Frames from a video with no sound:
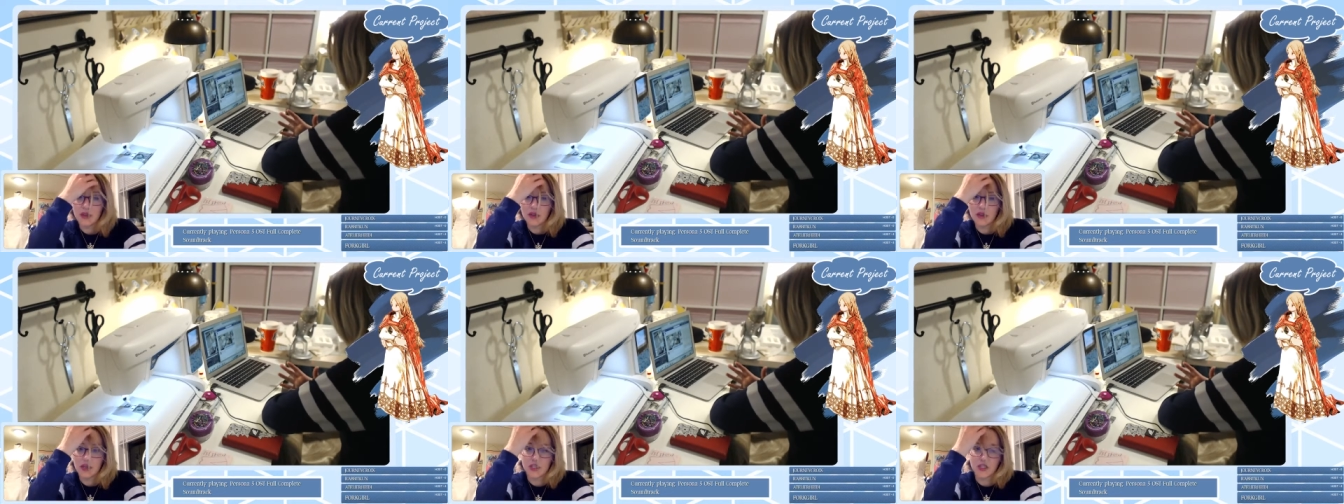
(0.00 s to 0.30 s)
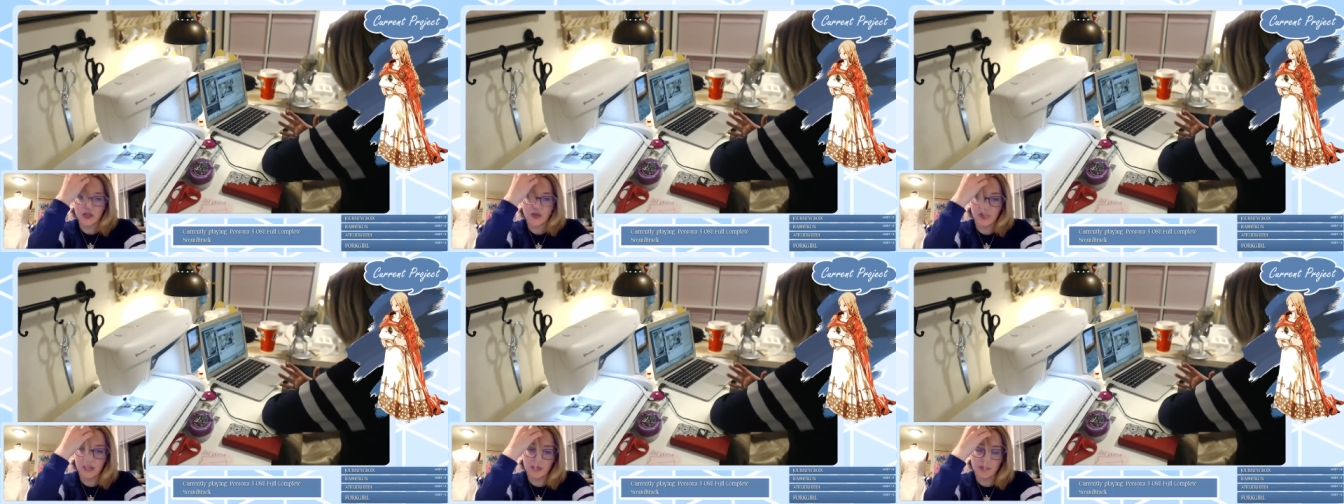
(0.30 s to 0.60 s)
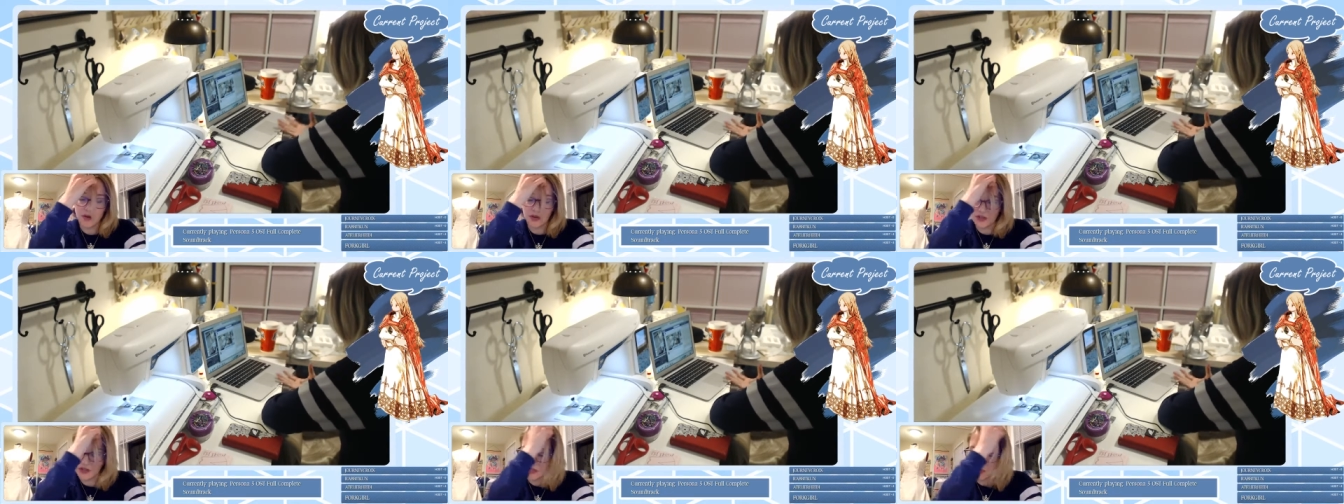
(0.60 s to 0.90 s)
I stream
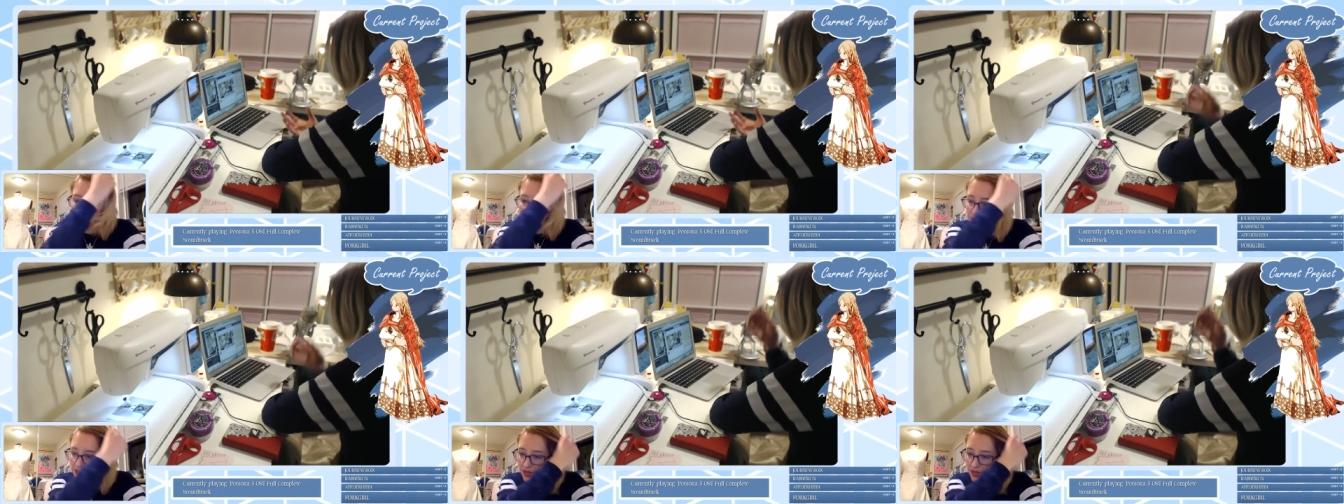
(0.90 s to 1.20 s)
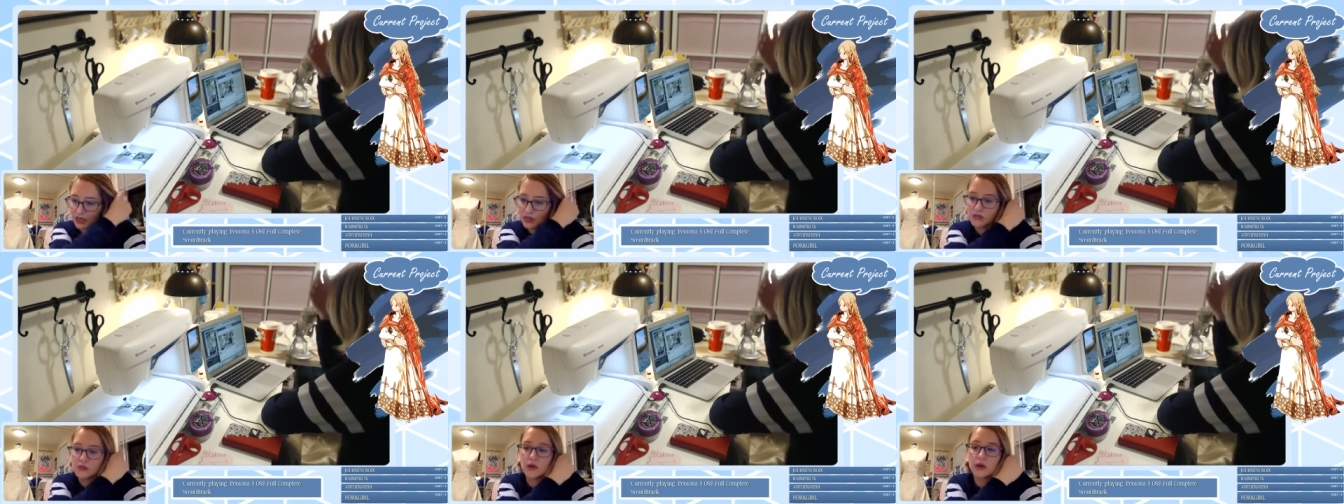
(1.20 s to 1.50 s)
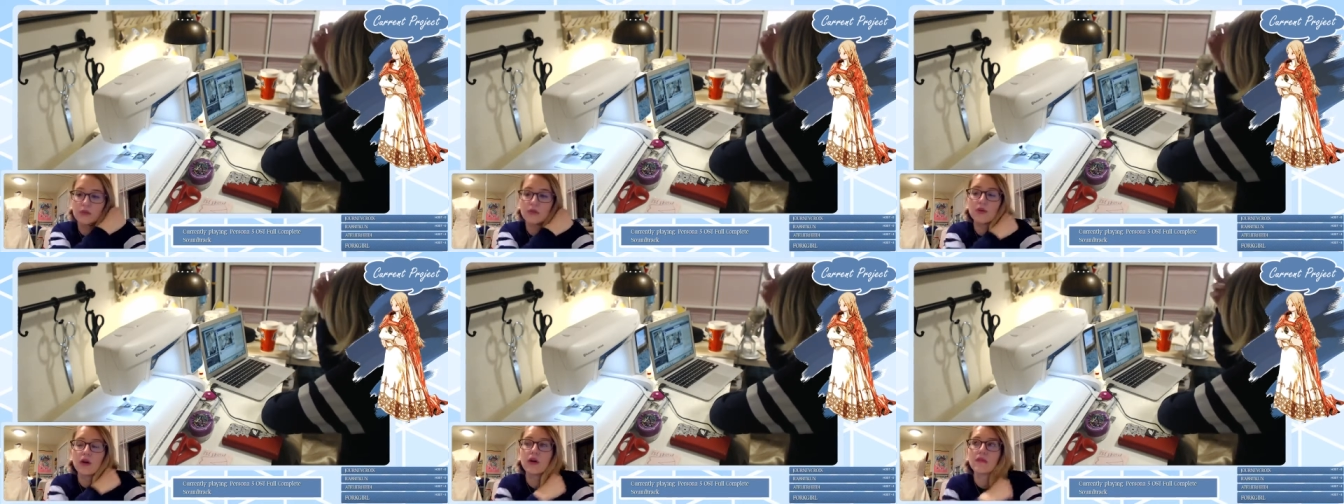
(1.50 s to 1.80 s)
on Sunday, so I'll
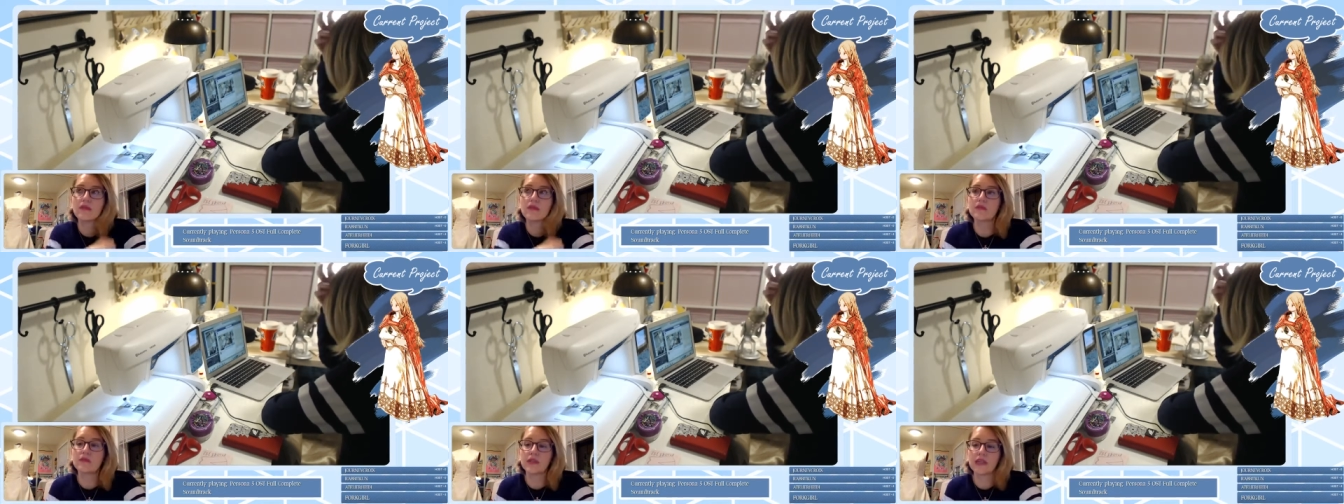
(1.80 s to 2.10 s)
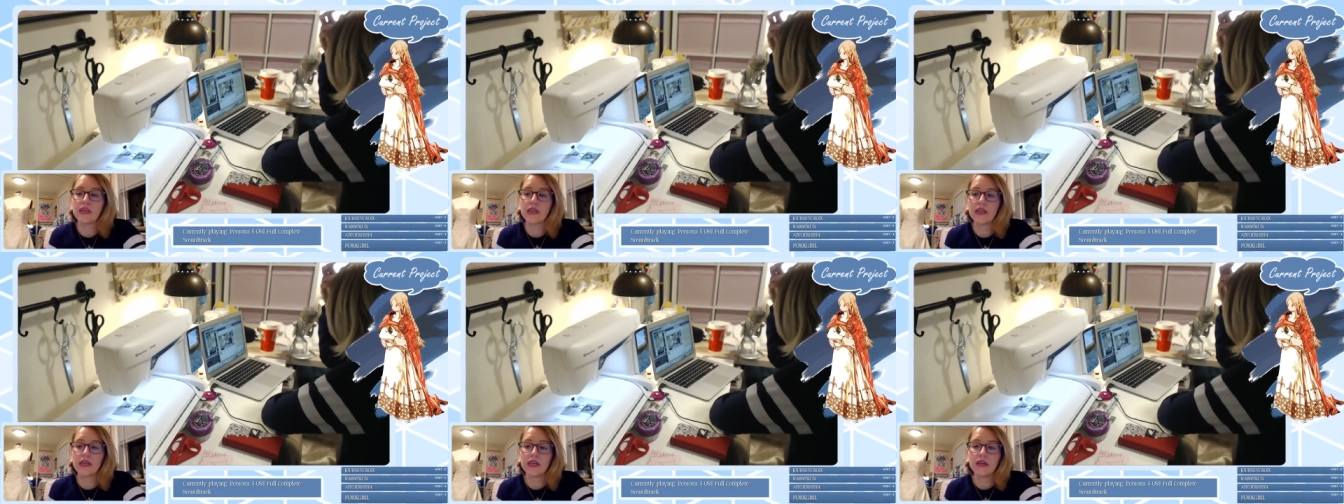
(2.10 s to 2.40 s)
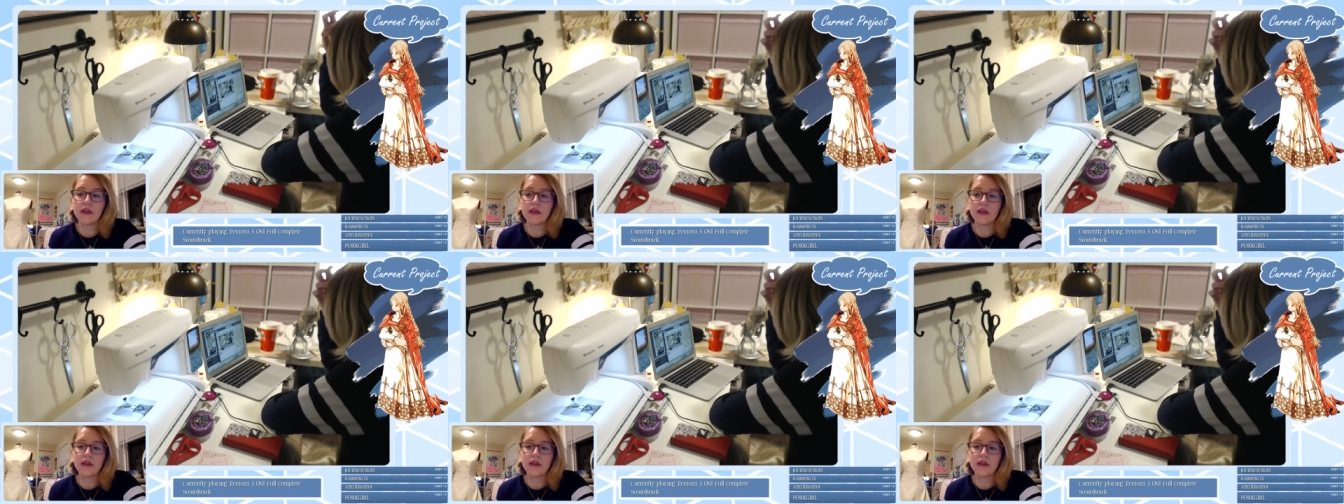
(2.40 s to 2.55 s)
probably.